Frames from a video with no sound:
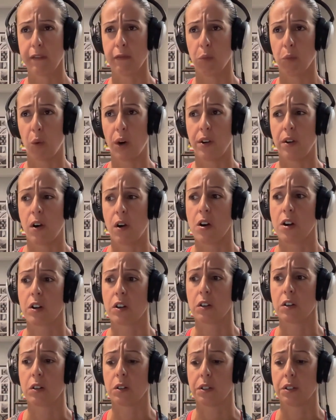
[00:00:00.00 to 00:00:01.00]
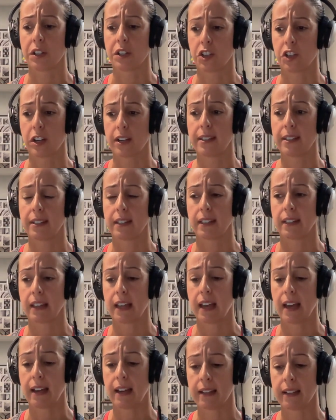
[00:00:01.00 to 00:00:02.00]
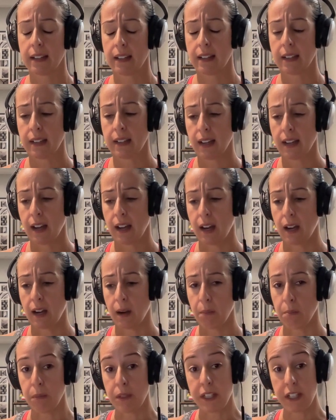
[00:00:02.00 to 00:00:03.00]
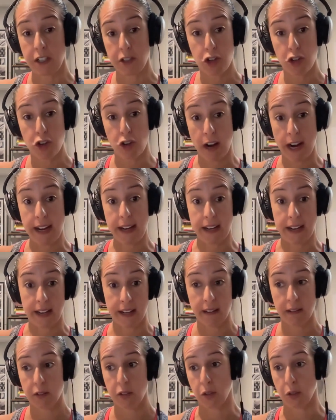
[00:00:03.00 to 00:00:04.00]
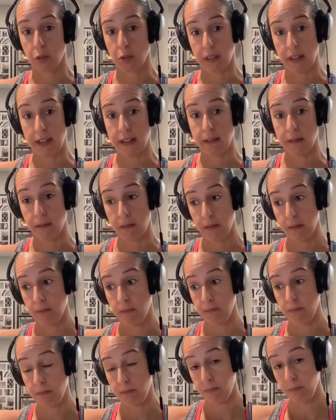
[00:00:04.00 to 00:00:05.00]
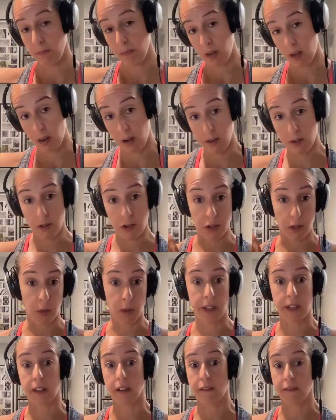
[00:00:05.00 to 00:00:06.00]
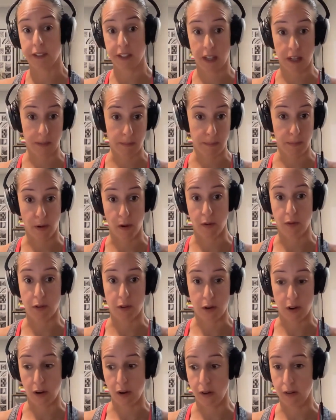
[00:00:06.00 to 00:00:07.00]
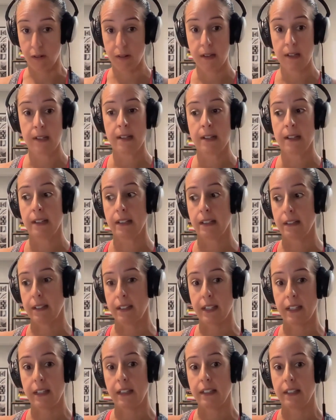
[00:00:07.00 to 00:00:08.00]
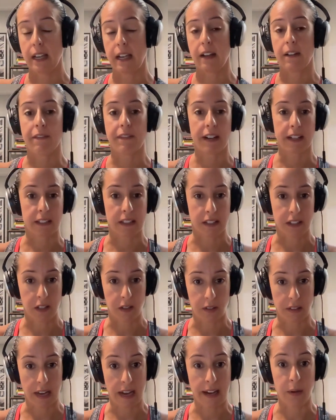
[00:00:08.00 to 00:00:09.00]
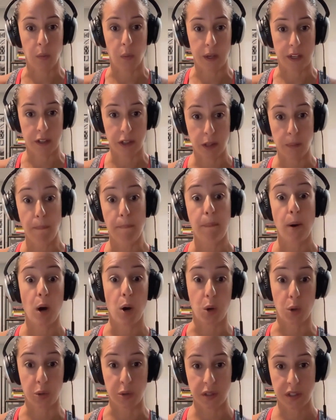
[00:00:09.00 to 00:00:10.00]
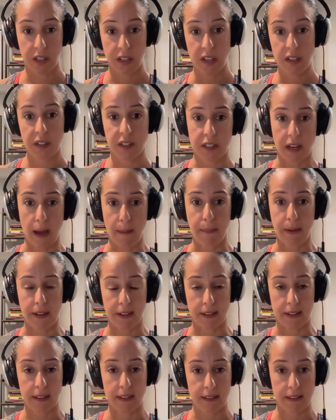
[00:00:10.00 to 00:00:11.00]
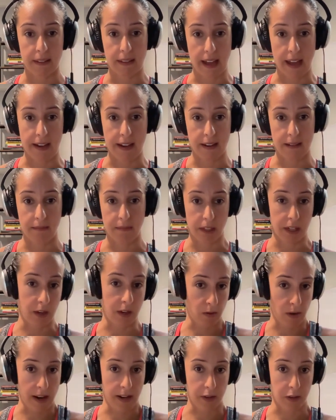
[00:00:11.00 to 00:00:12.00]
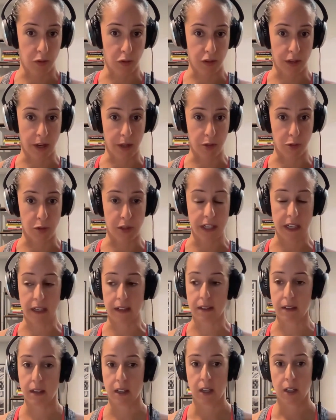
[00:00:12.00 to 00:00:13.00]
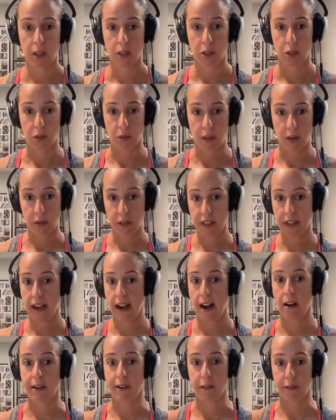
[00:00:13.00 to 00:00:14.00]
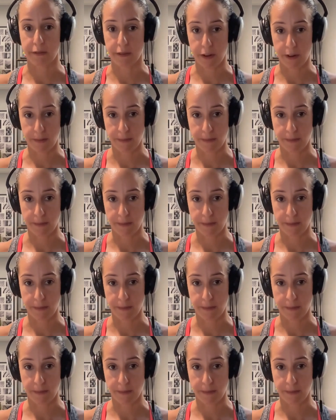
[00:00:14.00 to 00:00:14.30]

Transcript: one article suggested that detraining, so like undoing of said protocol, didn't take effect until 9 weeks post stopping that exercise routine. So there's carryover.